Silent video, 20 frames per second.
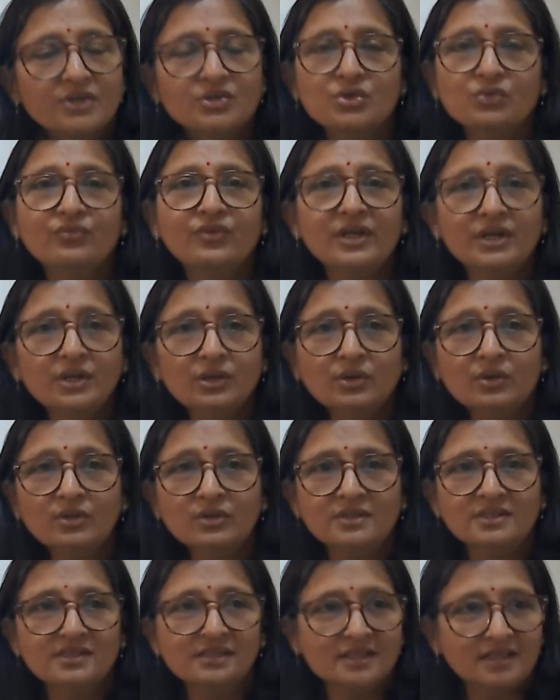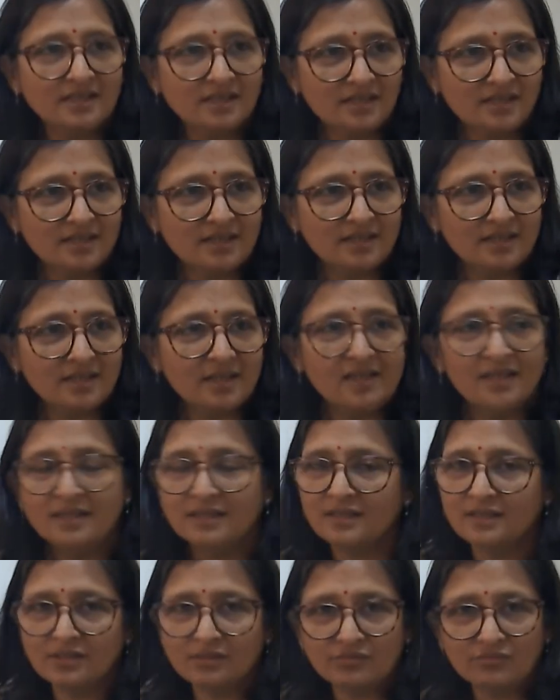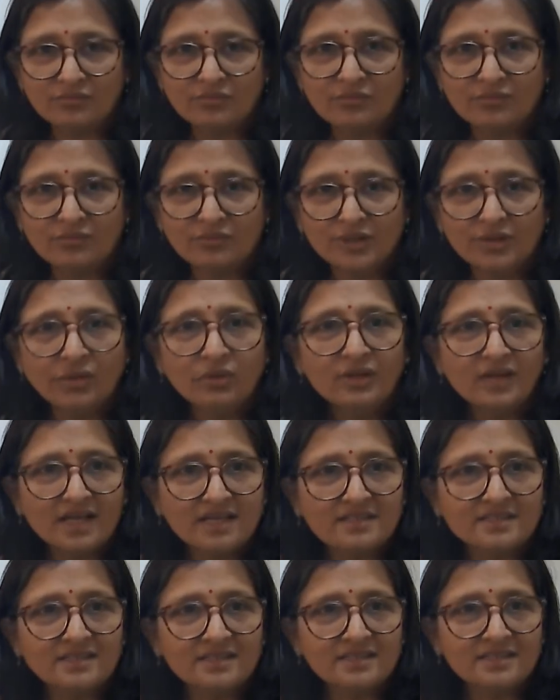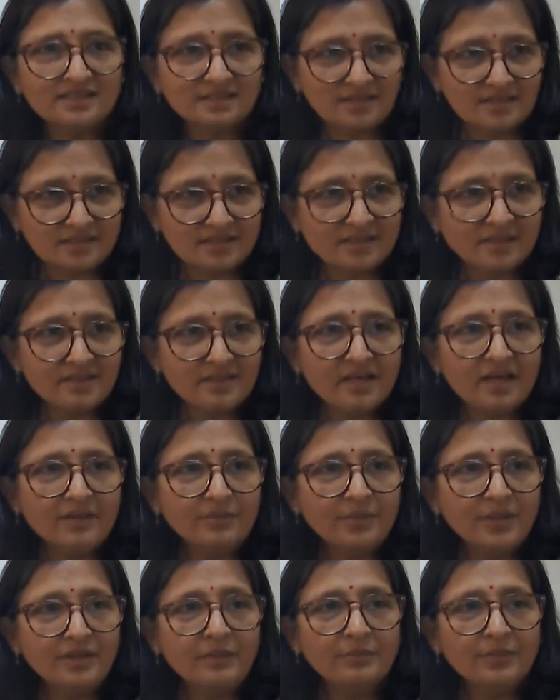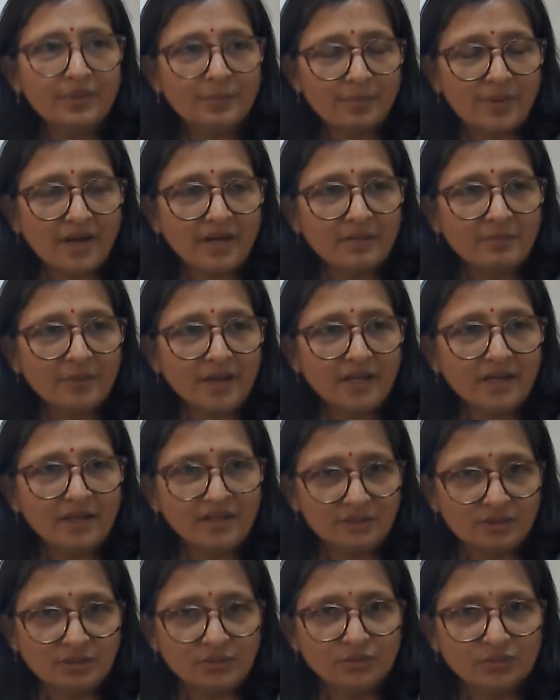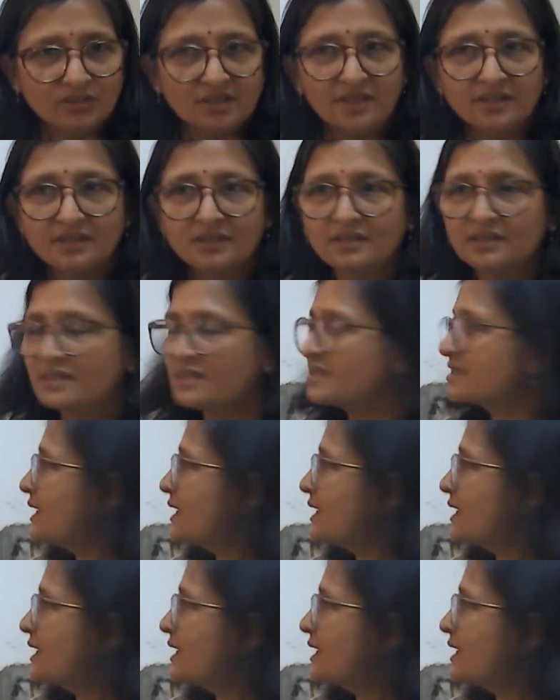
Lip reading: So windows, the window glasses, they are being prepared by using this